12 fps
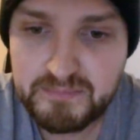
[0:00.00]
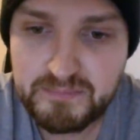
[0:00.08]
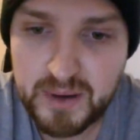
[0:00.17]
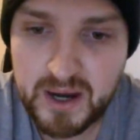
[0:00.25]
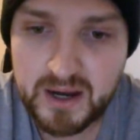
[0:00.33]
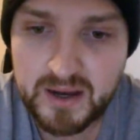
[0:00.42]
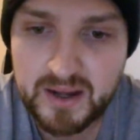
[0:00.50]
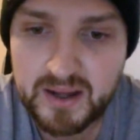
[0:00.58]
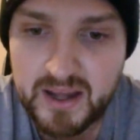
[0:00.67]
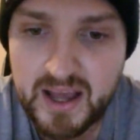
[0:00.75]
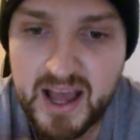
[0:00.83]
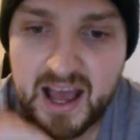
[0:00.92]
But
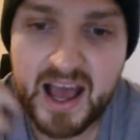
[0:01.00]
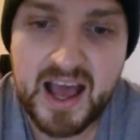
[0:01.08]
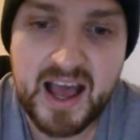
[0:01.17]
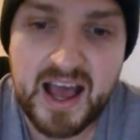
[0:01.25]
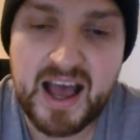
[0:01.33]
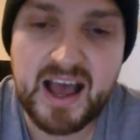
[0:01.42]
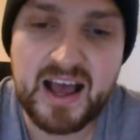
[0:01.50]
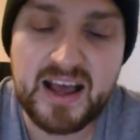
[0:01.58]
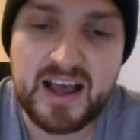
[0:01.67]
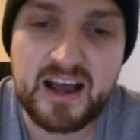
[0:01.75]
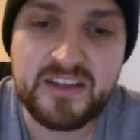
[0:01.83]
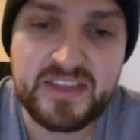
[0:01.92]

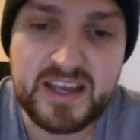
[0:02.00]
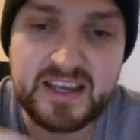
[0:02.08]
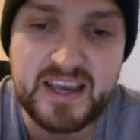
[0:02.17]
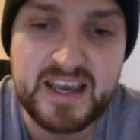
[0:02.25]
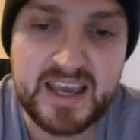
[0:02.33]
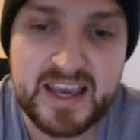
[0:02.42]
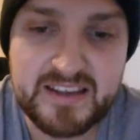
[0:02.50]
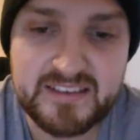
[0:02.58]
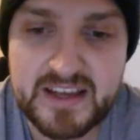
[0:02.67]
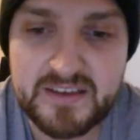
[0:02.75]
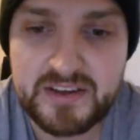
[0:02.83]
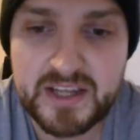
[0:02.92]
I think he is
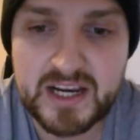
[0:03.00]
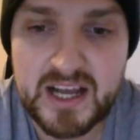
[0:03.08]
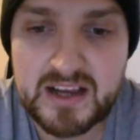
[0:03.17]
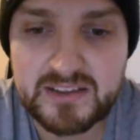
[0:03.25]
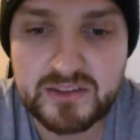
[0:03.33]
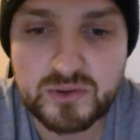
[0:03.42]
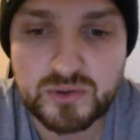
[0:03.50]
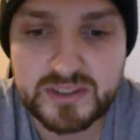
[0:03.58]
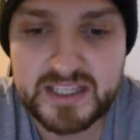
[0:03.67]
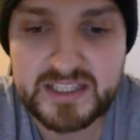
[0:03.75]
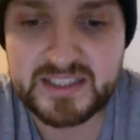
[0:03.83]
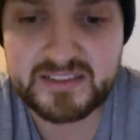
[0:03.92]
definitely the classiest horse
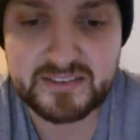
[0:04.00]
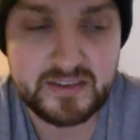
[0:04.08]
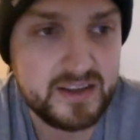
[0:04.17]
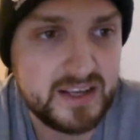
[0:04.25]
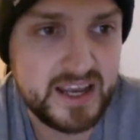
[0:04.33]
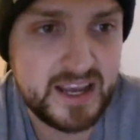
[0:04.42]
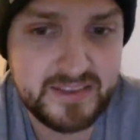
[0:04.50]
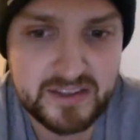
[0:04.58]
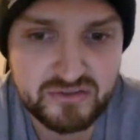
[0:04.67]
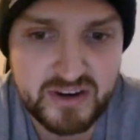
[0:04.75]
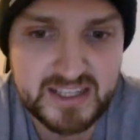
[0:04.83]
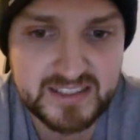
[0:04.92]
in this
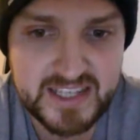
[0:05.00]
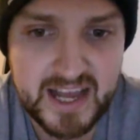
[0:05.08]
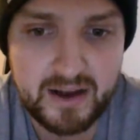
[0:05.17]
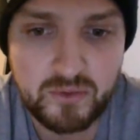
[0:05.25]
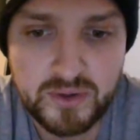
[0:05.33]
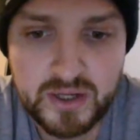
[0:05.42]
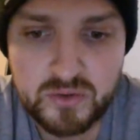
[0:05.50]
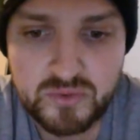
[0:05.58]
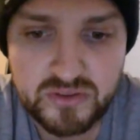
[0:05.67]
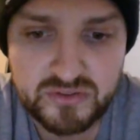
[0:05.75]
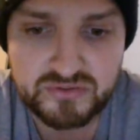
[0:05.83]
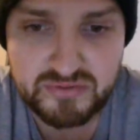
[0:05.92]
race now.
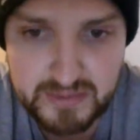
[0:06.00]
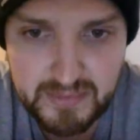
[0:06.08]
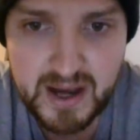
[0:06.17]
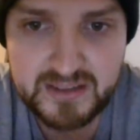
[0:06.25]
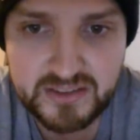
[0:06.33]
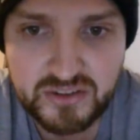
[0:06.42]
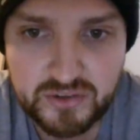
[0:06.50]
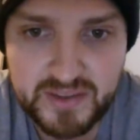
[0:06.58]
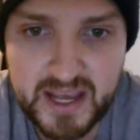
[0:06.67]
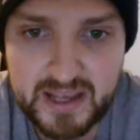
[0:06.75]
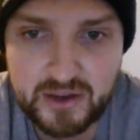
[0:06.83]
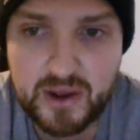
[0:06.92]
With Remastered not
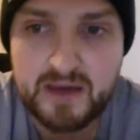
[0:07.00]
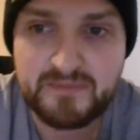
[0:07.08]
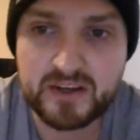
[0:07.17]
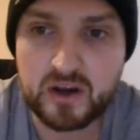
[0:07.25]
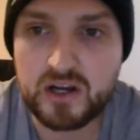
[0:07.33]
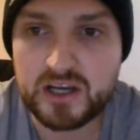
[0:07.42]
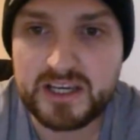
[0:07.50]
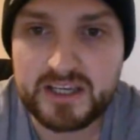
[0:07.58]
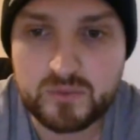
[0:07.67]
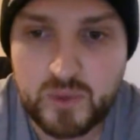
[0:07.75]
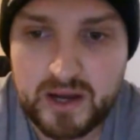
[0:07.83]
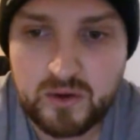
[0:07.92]
there, you have to go lucky
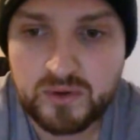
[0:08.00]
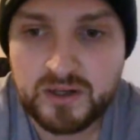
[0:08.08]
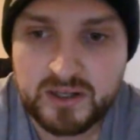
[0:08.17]
as well.